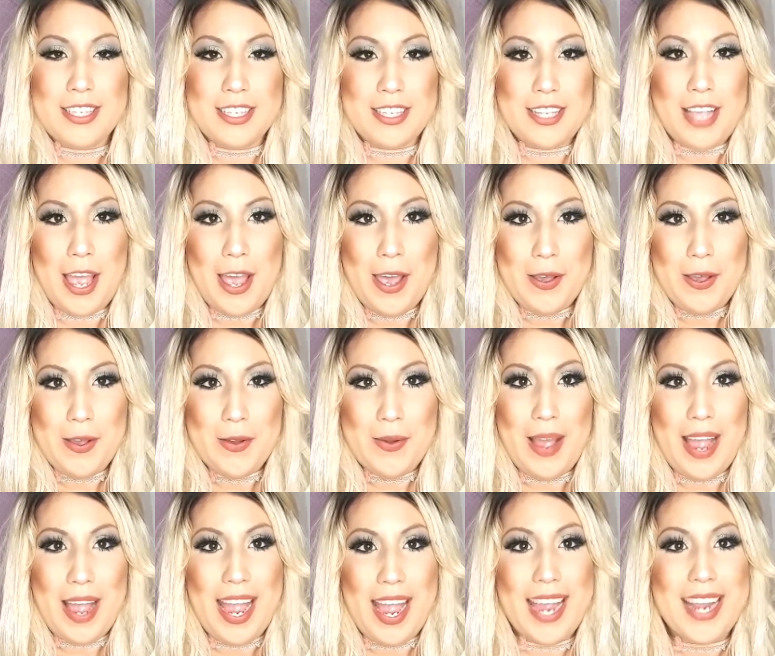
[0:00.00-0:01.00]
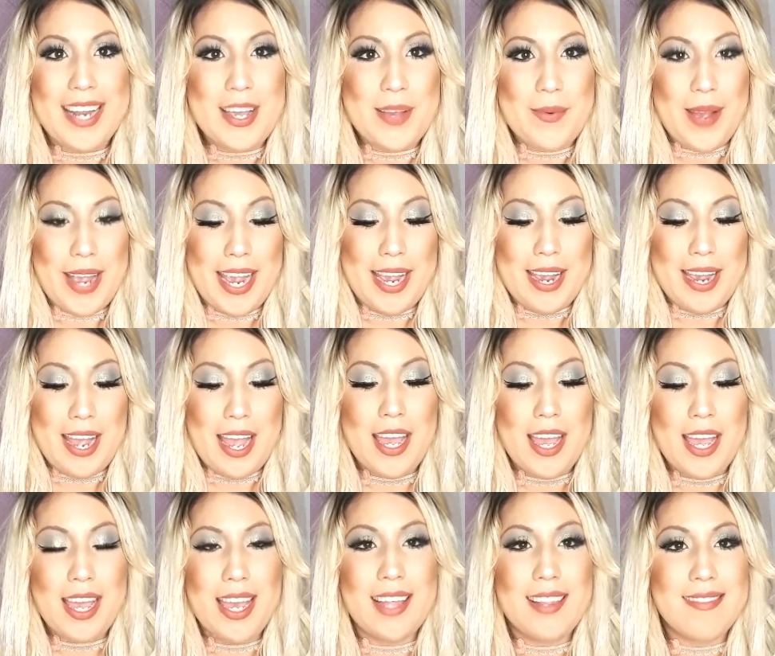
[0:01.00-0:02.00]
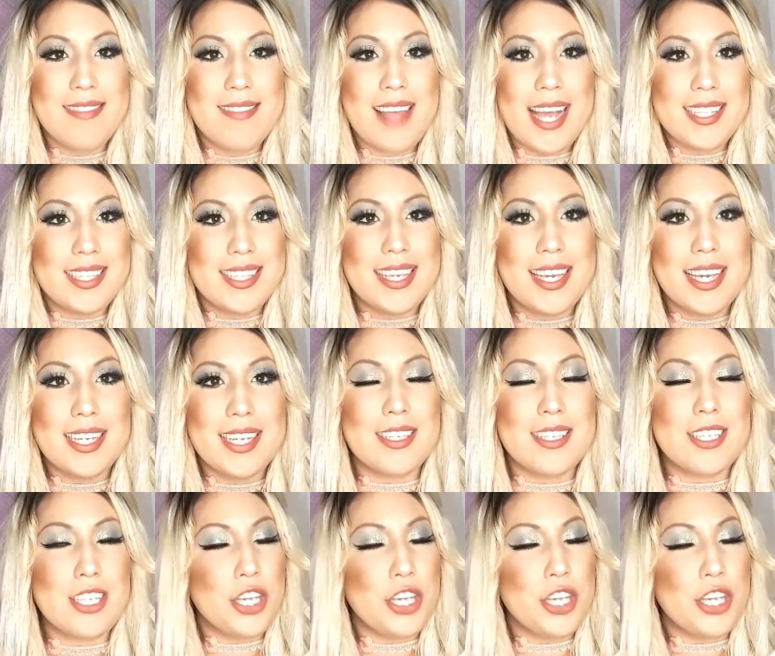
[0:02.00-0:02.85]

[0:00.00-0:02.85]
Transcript: So anyway, let's get